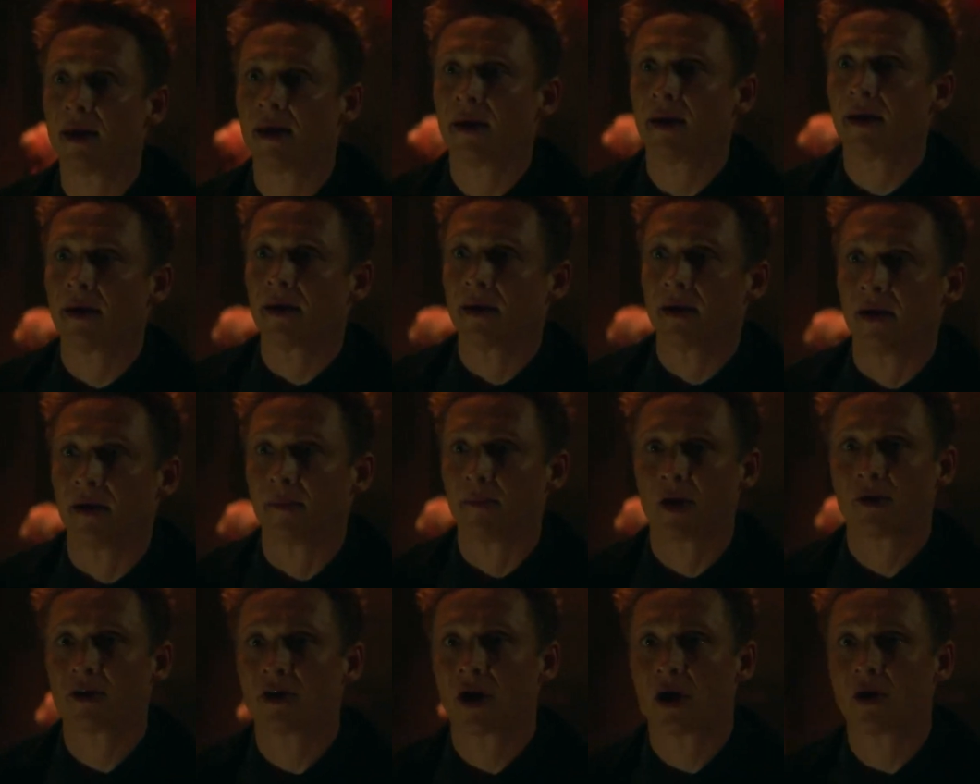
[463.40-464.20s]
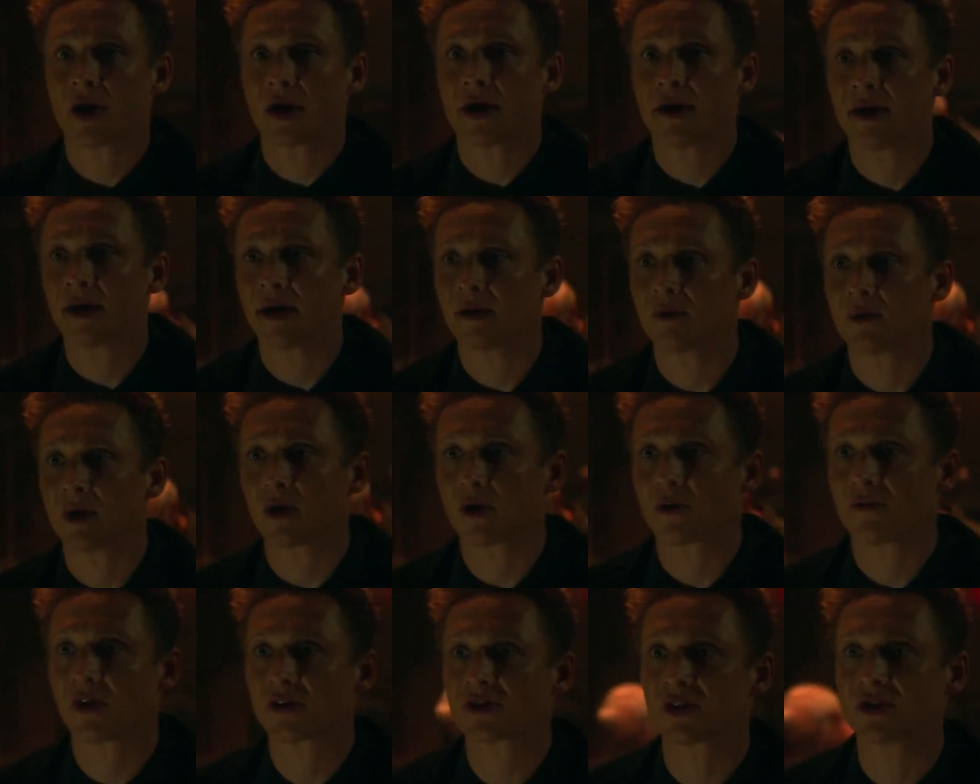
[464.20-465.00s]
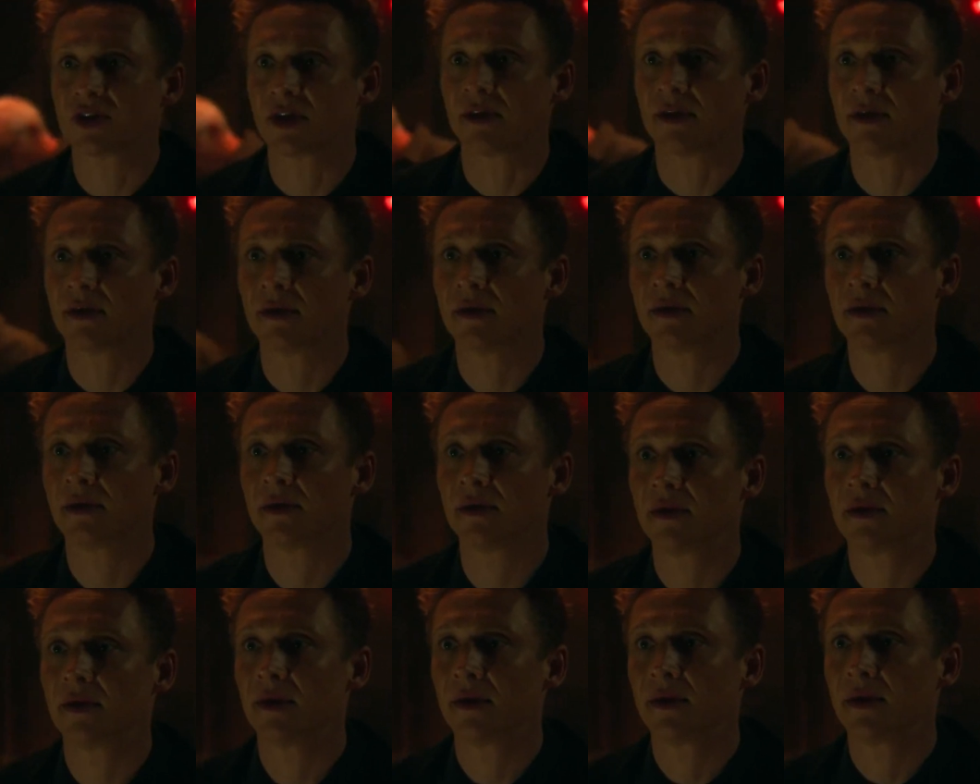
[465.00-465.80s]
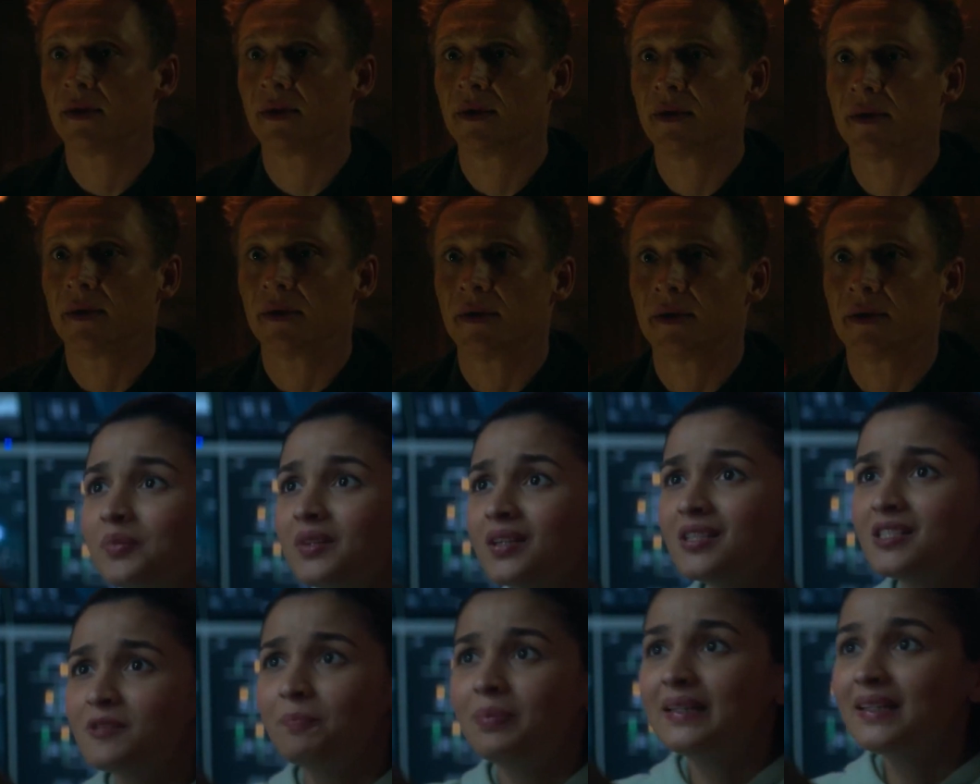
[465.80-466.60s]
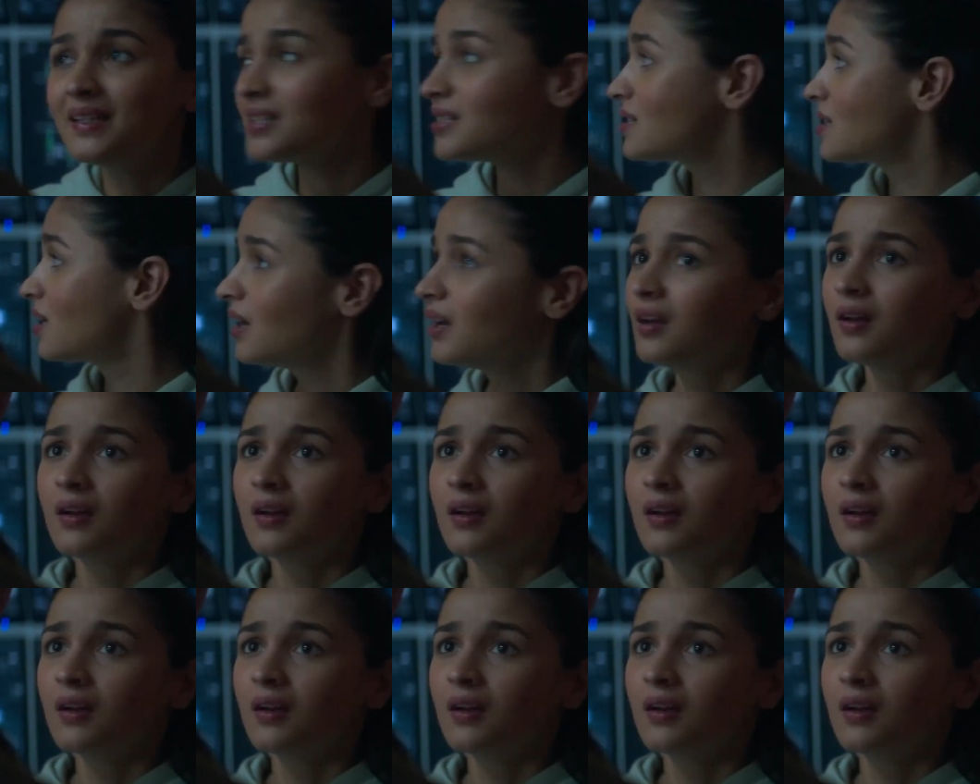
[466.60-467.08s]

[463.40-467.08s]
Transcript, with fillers: locks the bunker's doors and turns off the ventilation. Keya is